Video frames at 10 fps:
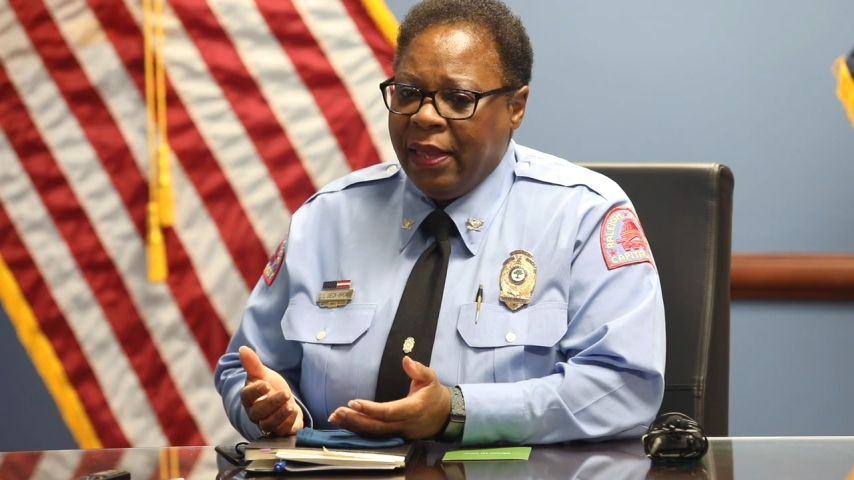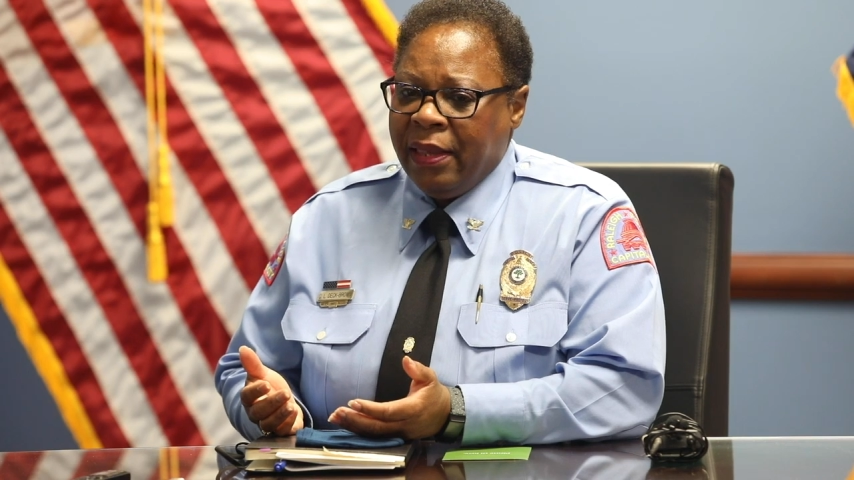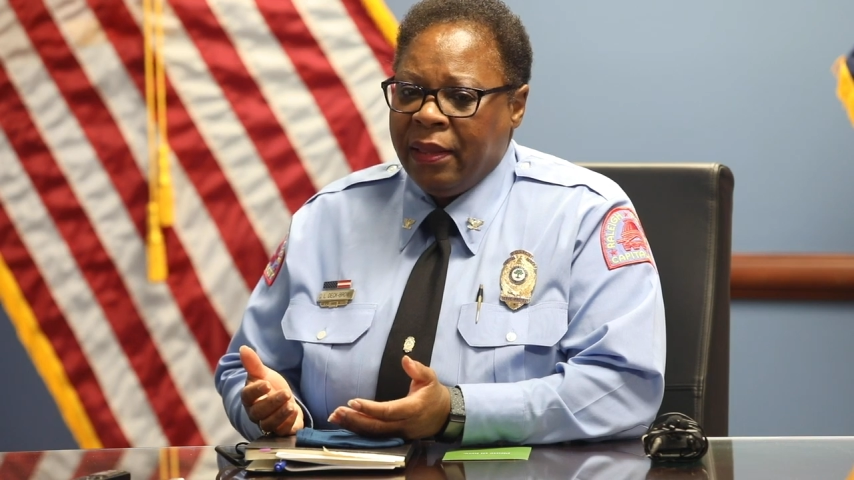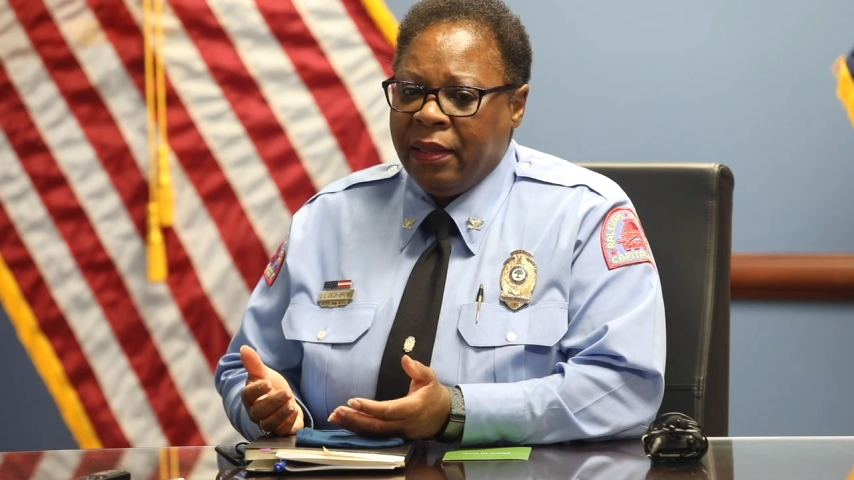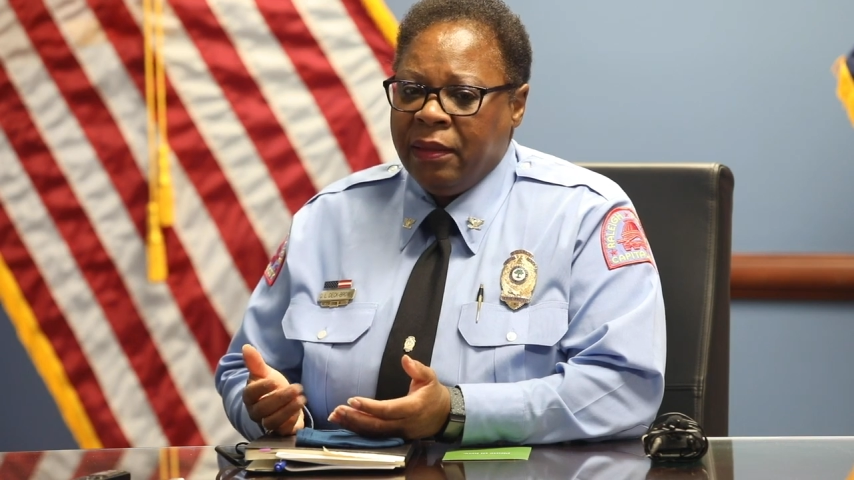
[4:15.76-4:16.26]

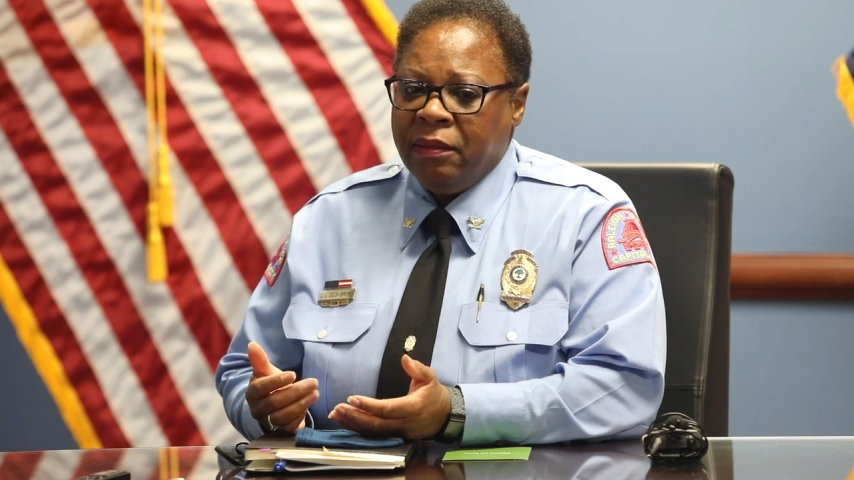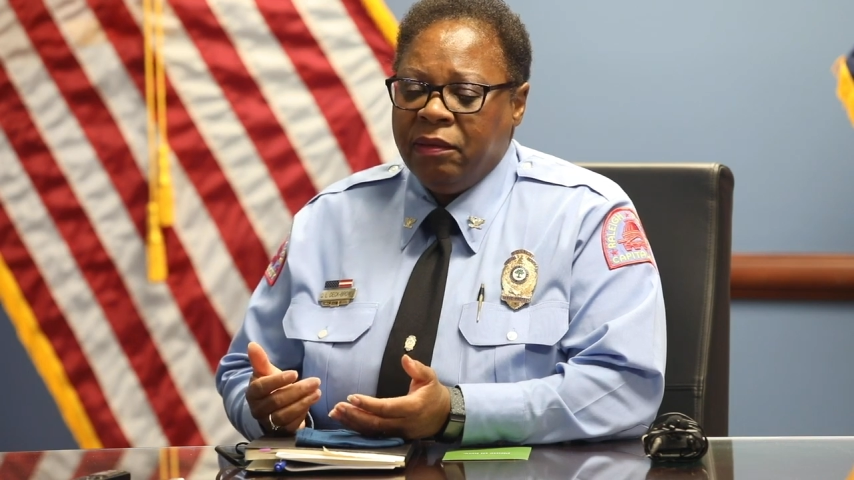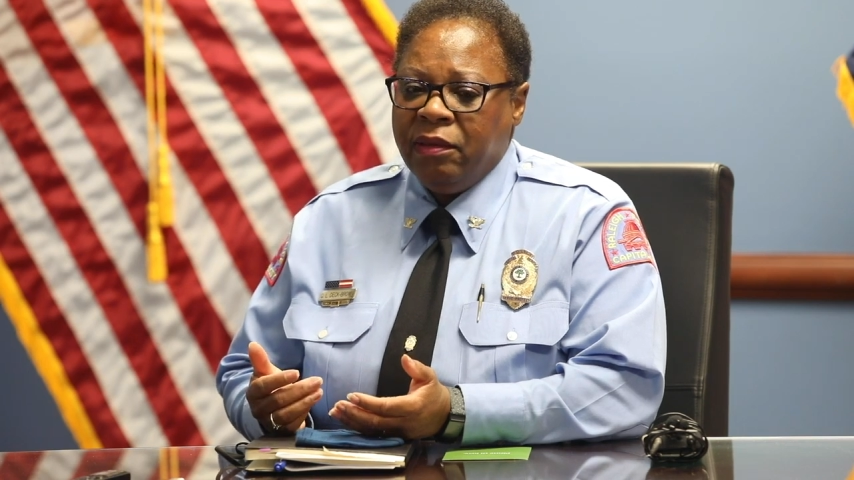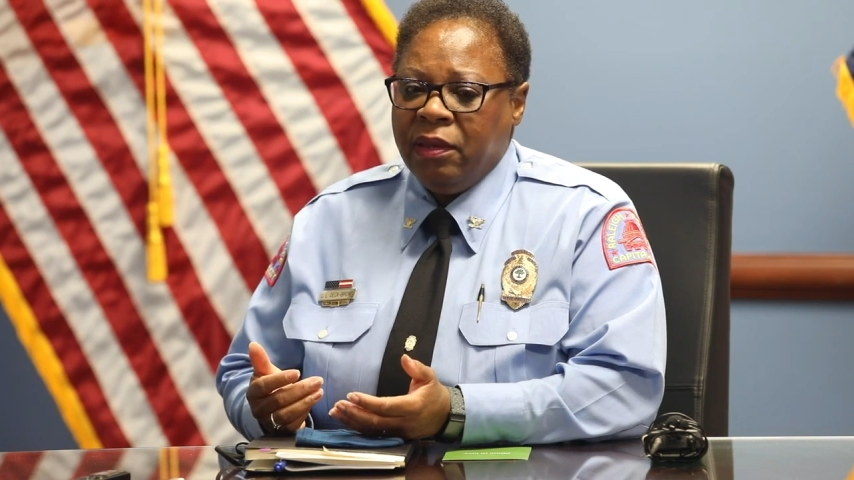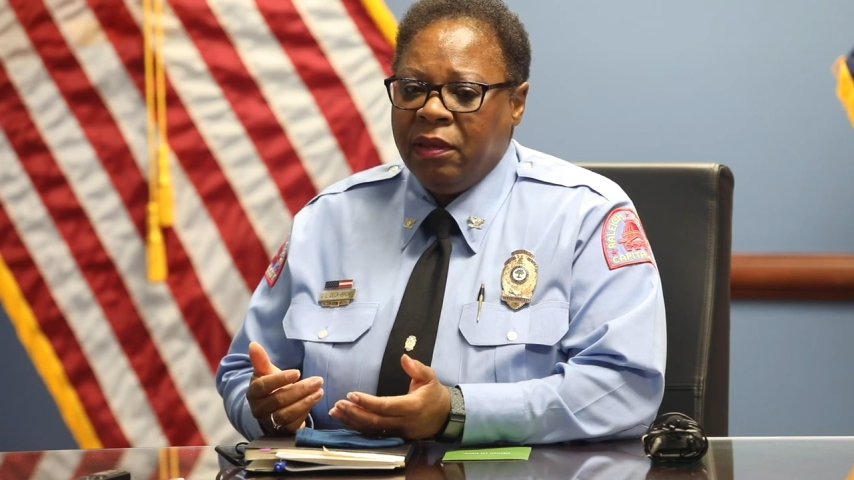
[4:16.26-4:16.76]

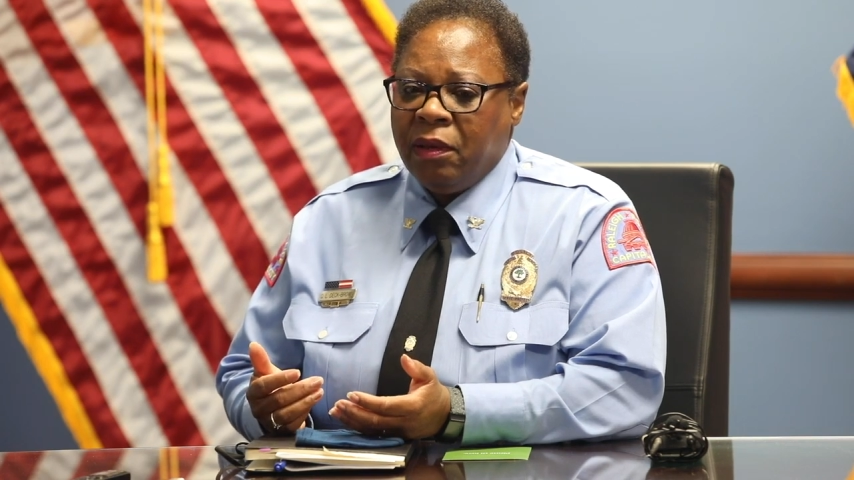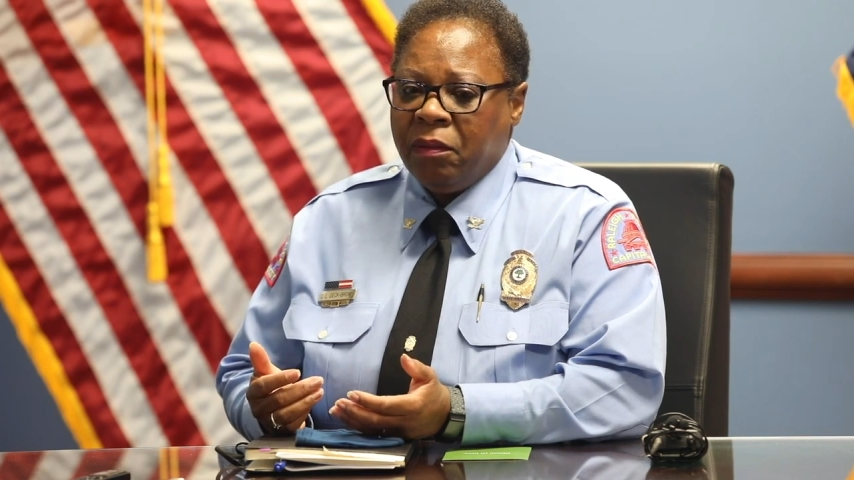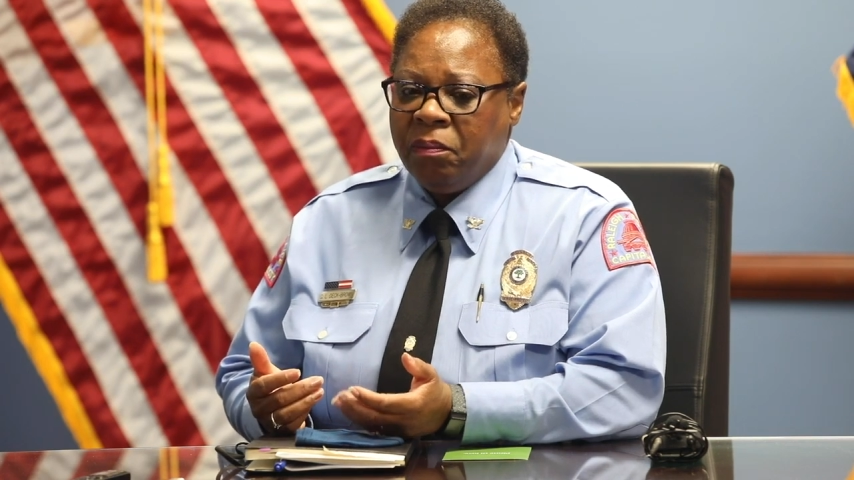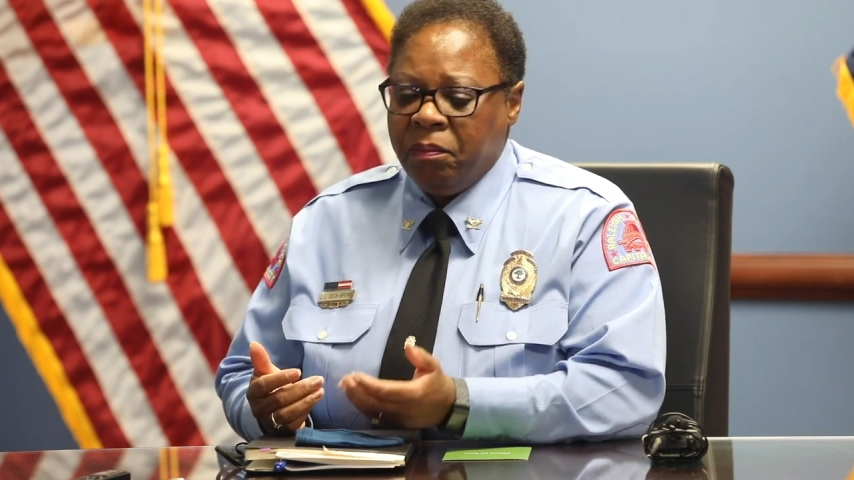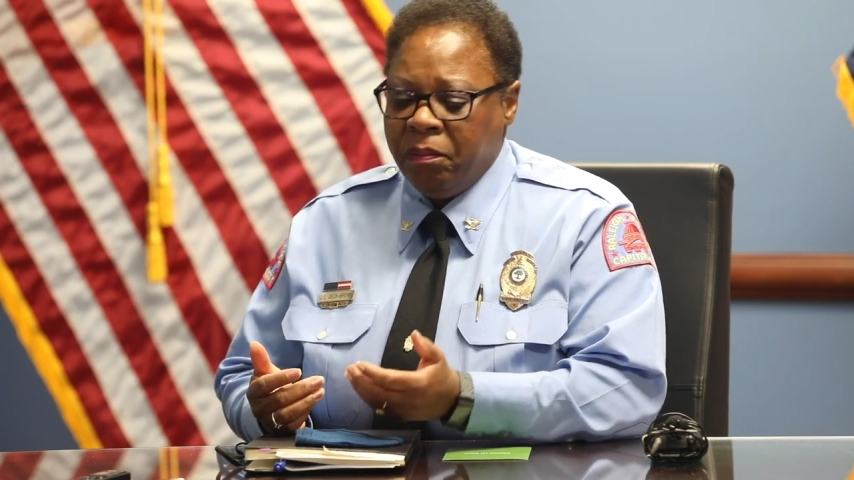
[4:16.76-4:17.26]
And, you know,